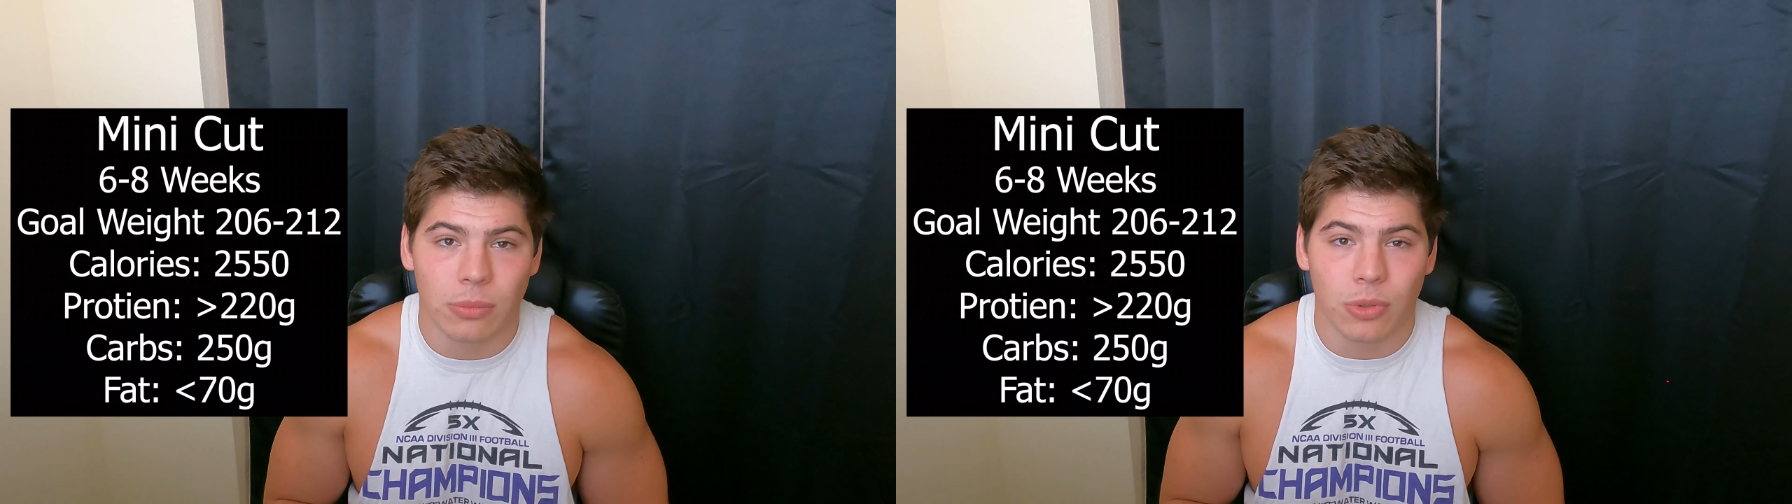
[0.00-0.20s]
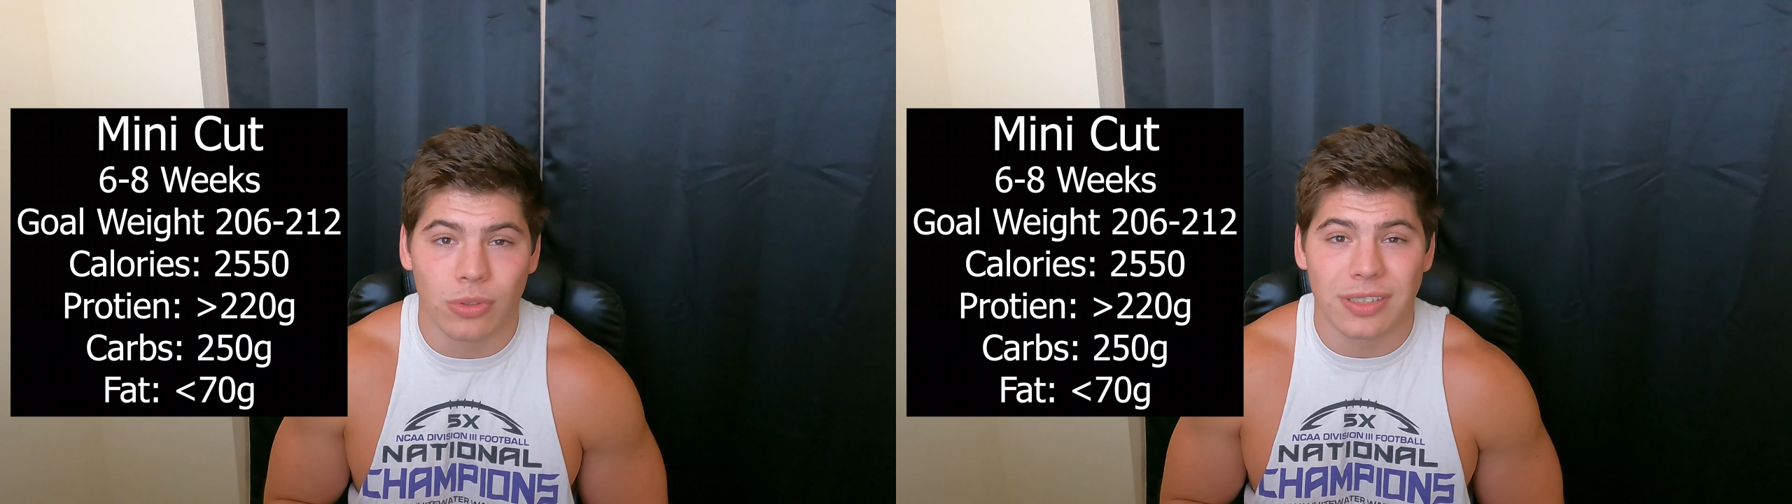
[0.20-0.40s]

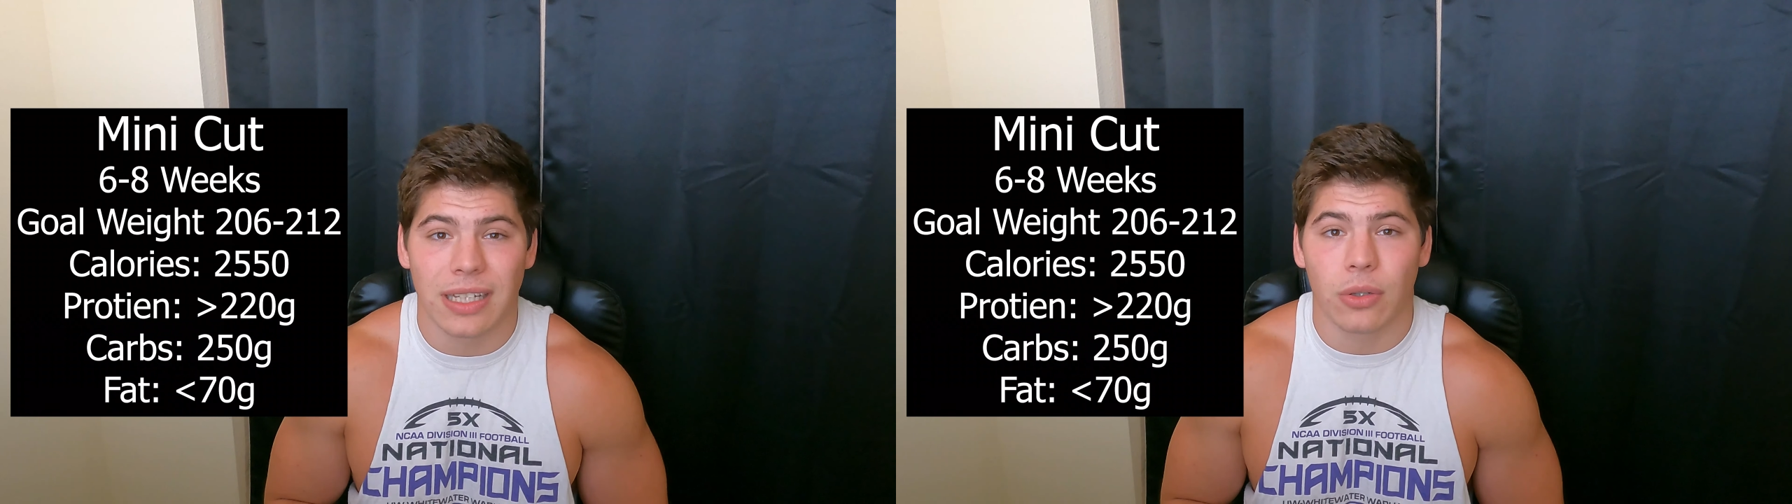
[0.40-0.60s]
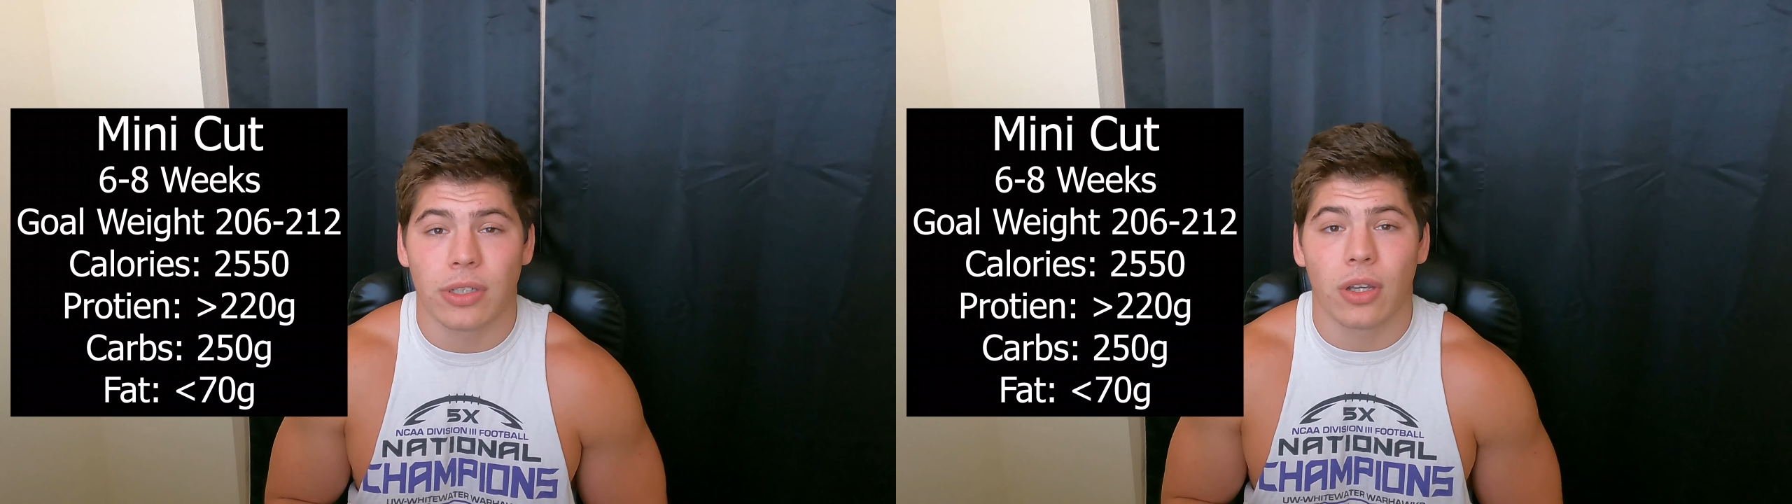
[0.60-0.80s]
but we'll see
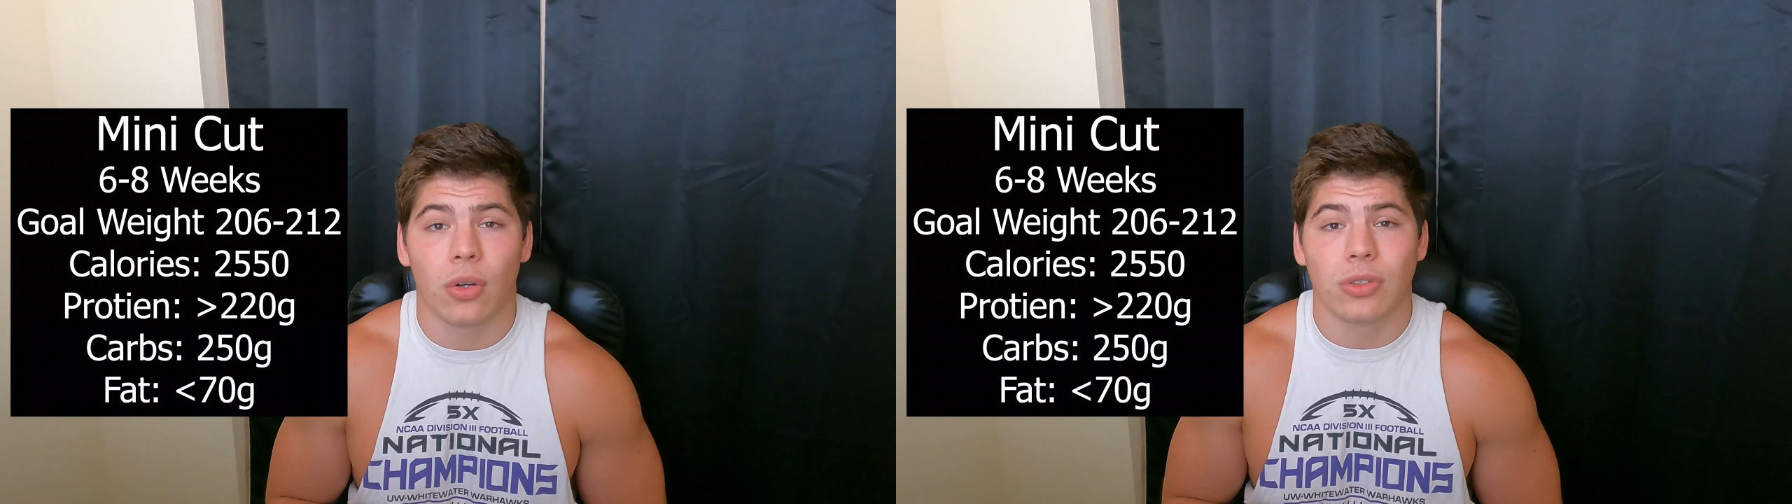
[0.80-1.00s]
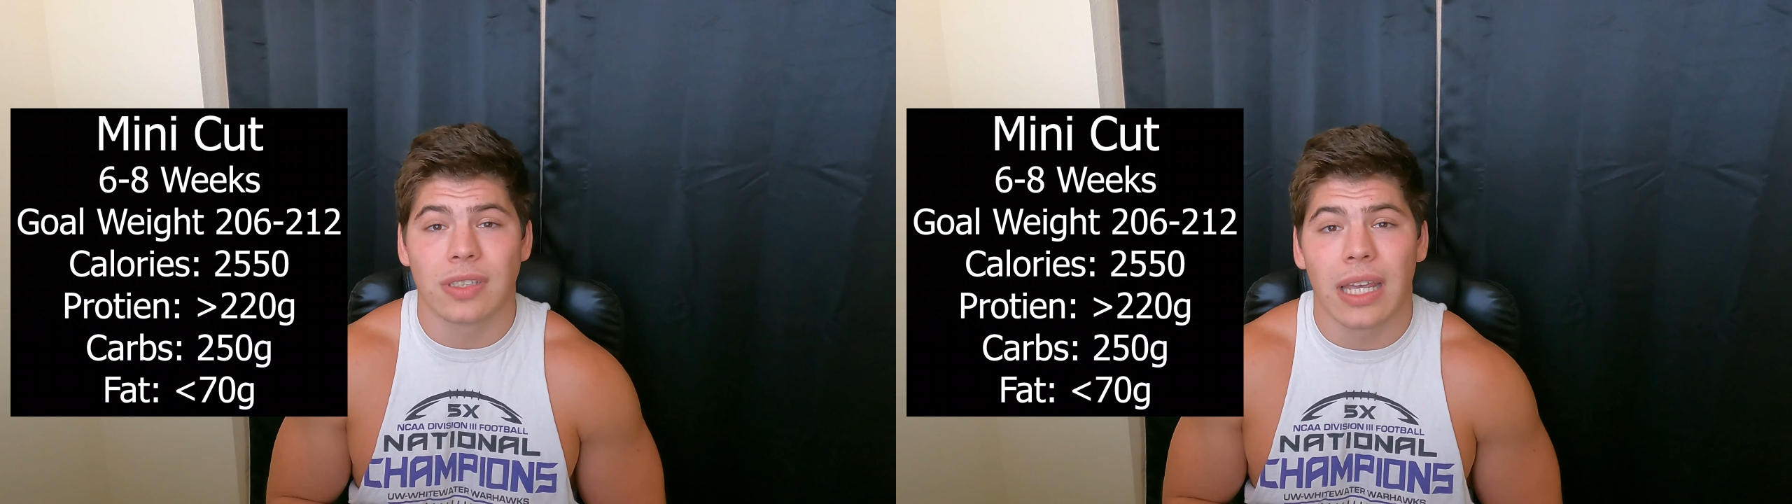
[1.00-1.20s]
how it
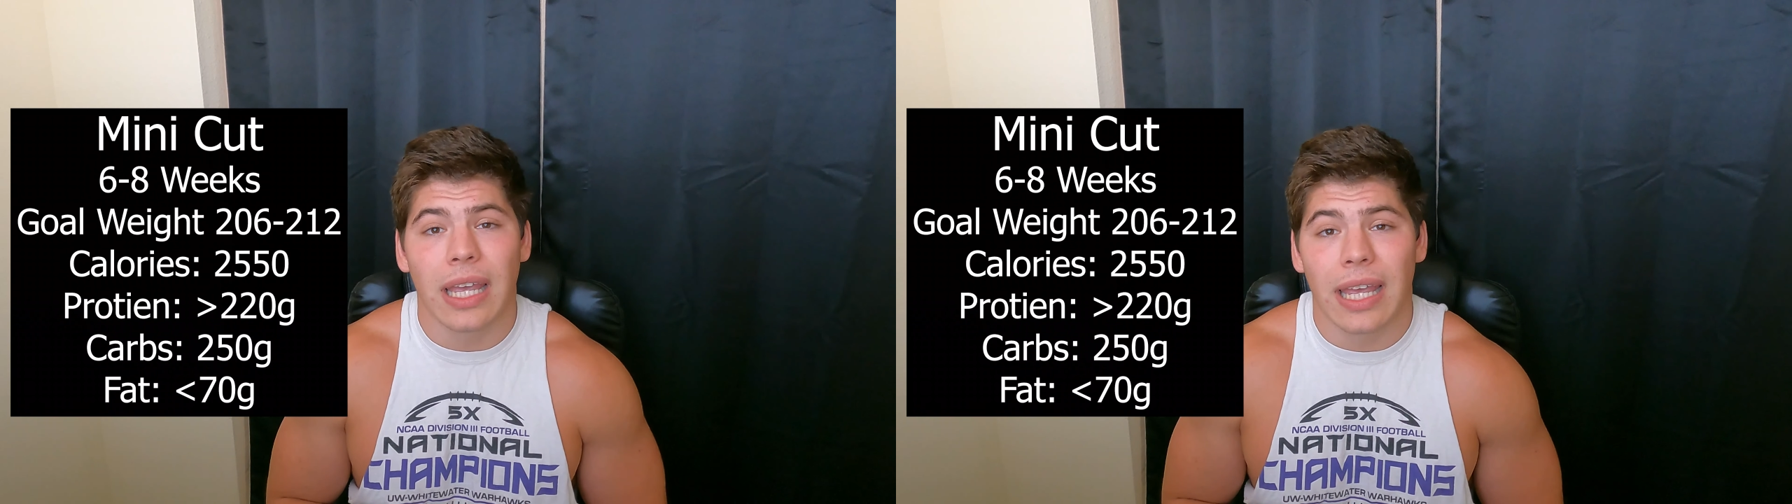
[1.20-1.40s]
goes.